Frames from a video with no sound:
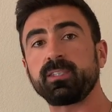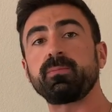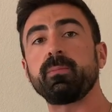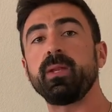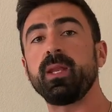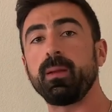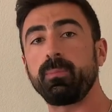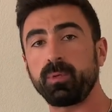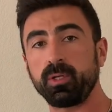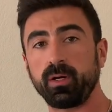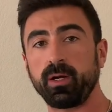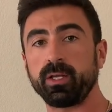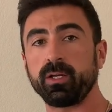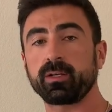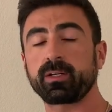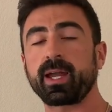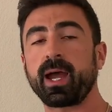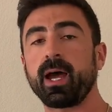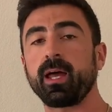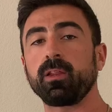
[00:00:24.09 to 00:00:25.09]
manipulate your
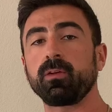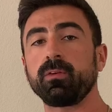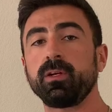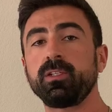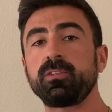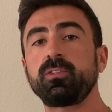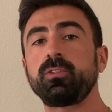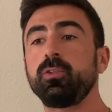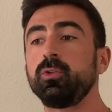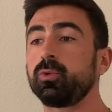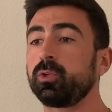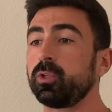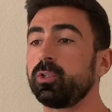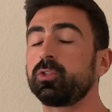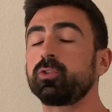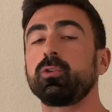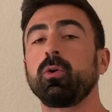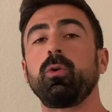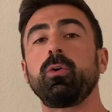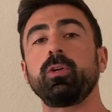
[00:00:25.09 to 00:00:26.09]
calories to
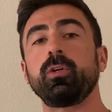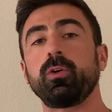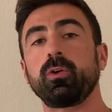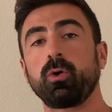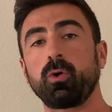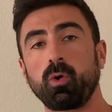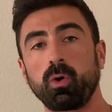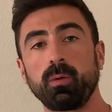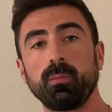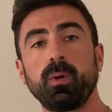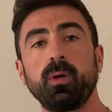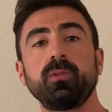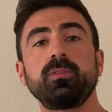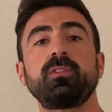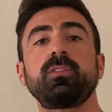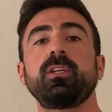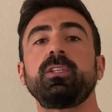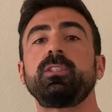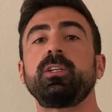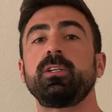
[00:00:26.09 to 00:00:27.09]
control your hormones
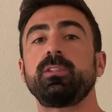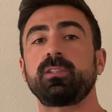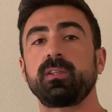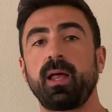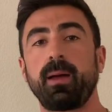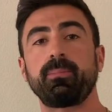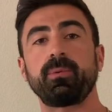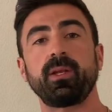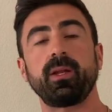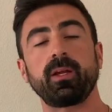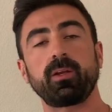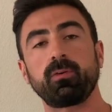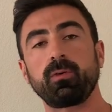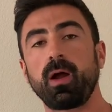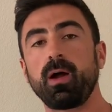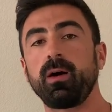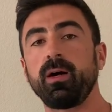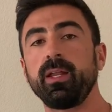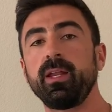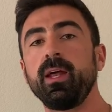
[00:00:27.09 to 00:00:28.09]
such as leptin and
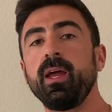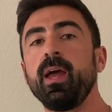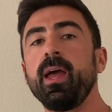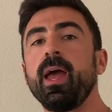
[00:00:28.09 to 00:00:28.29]
grehlin,